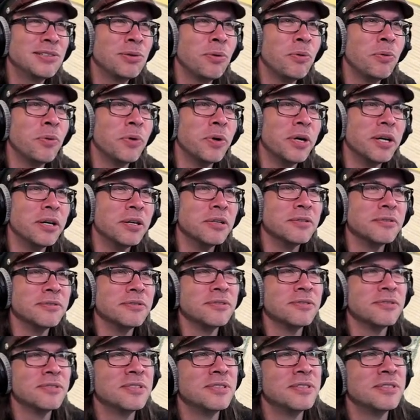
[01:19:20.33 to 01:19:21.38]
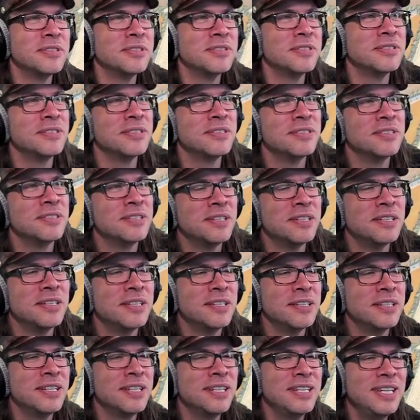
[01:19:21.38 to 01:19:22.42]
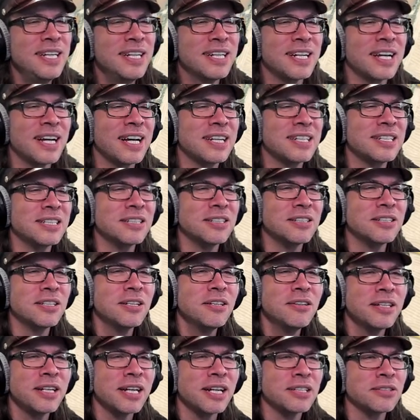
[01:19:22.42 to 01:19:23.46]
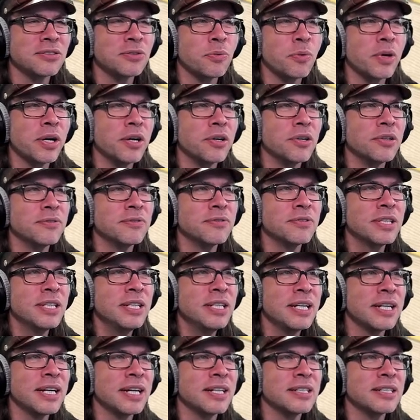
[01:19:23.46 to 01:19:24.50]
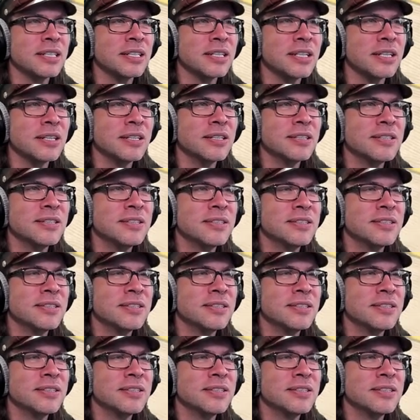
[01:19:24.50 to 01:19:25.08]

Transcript: 12. Get out of here. You're not 12. Get out of here.